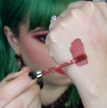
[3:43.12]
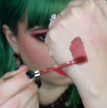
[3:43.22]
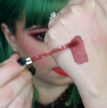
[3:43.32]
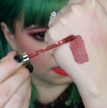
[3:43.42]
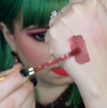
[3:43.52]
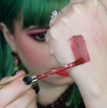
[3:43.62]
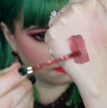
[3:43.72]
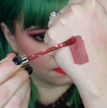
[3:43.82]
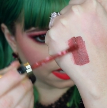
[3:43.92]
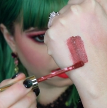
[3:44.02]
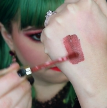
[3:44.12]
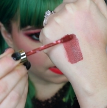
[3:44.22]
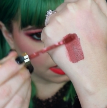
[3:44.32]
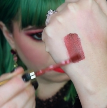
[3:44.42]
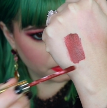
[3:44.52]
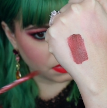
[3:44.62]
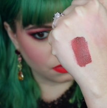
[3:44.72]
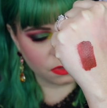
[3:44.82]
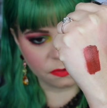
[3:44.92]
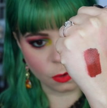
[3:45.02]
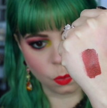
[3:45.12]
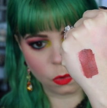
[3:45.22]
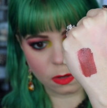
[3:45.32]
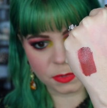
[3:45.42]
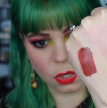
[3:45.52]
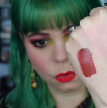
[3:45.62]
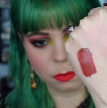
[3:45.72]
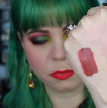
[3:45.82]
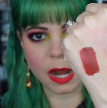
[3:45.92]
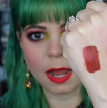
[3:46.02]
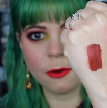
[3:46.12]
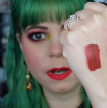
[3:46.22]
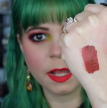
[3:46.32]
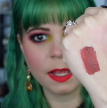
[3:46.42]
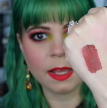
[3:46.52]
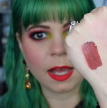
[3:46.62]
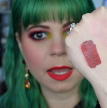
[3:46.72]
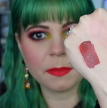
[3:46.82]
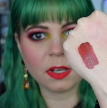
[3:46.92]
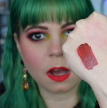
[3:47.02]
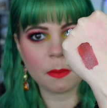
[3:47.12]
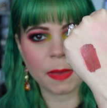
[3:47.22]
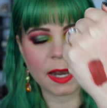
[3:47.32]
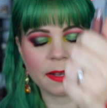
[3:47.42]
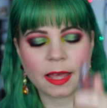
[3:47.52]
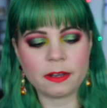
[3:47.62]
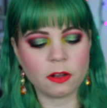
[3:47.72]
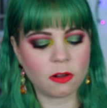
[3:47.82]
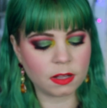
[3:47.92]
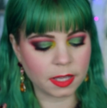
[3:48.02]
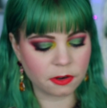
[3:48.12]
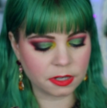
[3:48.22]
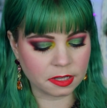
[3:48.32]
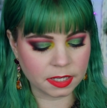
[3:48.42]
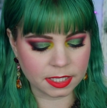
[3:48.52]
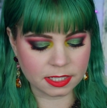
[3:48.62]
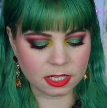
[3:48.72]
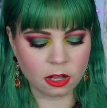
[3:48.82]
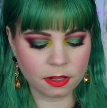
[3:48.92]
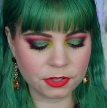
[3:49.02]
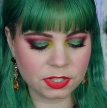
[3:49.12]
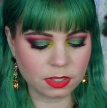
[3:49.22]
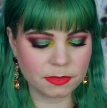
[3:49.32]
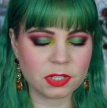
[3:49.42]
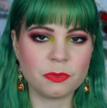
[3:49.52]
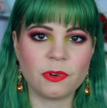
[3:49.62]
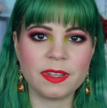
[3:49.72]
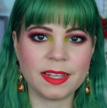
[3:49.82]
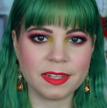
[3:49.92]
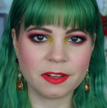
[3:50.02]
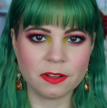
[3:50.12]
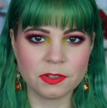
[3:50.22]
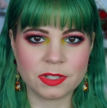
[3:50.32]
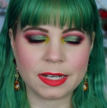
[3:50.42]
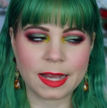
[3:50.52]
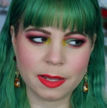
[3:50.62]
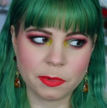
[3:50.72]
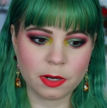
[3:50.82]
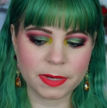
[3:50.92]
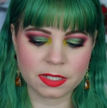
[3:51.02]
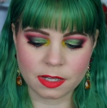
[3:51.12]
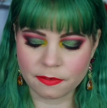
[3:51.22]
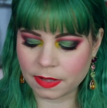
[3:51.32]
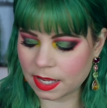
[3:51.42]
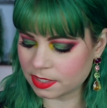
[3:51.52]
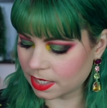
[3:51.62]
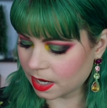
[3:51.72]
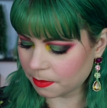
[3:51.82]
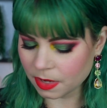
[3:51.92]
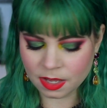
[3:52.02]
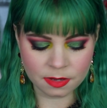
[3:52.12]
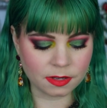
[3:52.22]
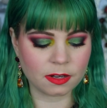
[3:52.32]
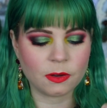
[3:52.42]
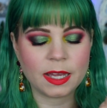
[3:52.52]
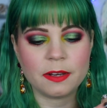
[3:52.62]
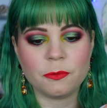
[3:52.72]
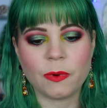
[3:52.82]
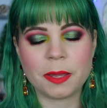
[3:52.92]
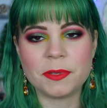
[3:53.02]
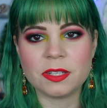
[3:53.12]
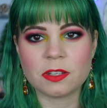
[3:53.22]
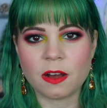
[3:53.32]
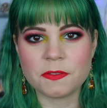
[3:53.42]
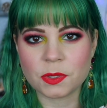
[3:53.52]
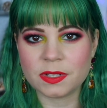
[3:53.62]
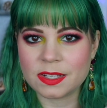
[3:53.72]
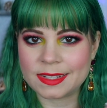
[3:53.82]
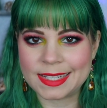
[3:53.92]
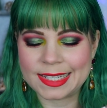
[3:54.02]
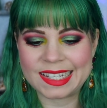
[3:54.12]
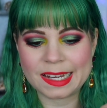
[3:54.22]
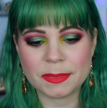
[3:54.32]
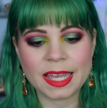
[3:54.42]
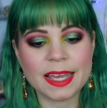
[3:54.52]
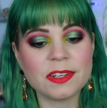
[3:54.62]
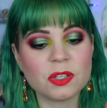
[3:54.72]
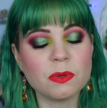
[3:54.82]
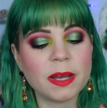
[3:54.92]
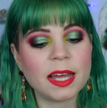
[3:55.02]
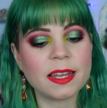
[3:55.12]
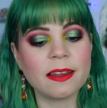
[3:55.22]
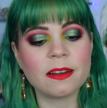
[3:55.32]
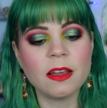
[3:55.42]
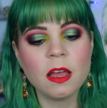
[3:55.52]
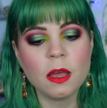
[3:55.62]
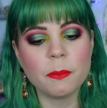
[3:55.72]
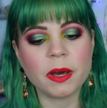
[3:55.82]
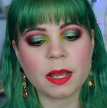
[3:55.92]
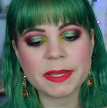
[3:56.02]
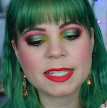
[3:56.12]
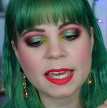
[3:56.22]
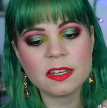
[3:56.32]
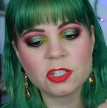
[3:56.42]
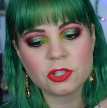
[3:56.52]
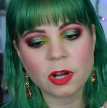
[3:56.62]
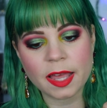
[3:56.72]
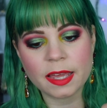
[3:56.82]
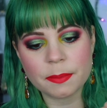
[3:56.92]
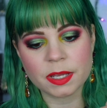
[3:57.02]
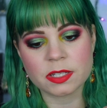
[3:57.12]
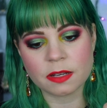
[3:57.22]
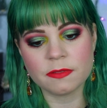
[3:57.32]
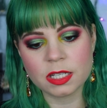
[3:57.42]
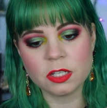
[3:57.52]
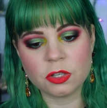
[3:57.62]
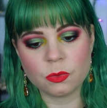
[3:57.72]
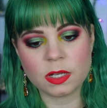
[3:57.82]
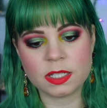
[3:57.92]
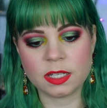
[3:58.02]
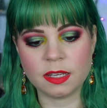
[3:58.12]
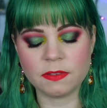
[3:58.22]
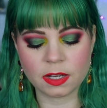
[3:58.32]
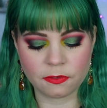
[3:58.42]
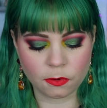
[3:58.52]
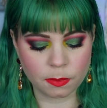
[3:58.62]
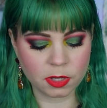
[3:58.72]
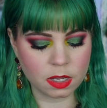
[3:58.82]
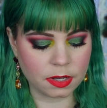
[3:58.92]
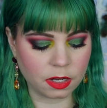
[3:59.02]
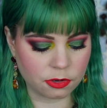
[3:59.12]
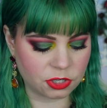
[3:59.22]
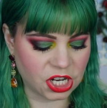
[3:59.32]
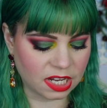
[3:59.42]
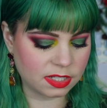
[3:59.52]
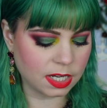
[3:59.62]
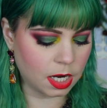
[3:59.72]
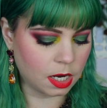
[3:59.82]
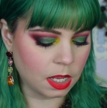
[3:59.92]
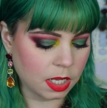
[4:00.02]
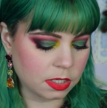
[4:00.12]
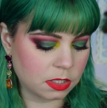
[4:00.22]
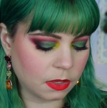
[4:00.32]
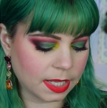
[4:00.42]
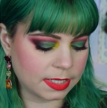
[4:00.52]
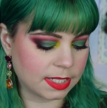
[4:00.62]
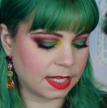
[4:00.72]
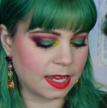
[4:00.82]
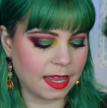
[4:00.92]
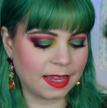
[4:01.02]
Yeah, that's a very, very beautiful warm tone brown. I'm not mad at that at all. I already like this color so much more than the colors that I bought myself last time. I'm gonna go ahead and wipe this off so it doesn't stain my hand too bad here. But I'm excited to try that because I really do want to give their formula another chance here. So let's see.